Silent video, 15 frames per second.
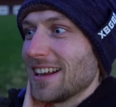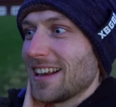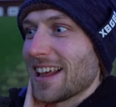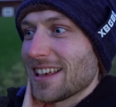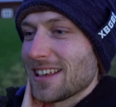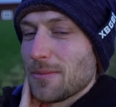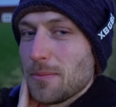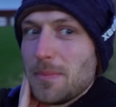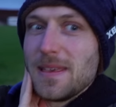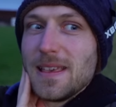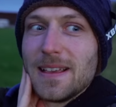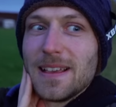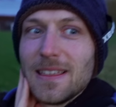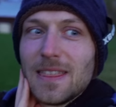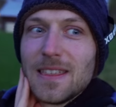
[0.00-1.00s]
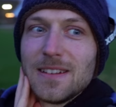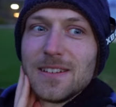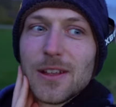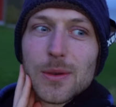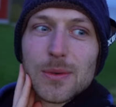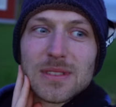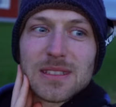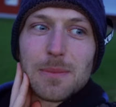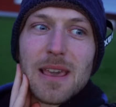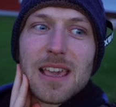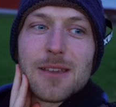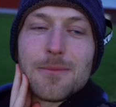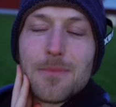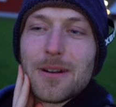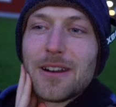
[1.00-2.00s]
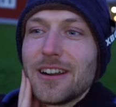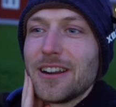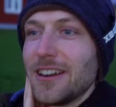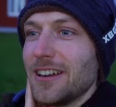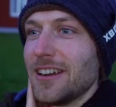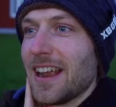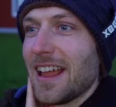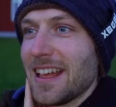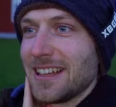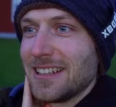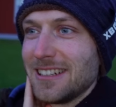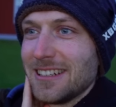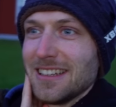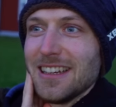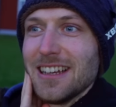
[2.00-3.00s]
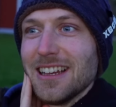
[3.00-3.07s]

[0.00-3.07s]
like being in the newspaper. And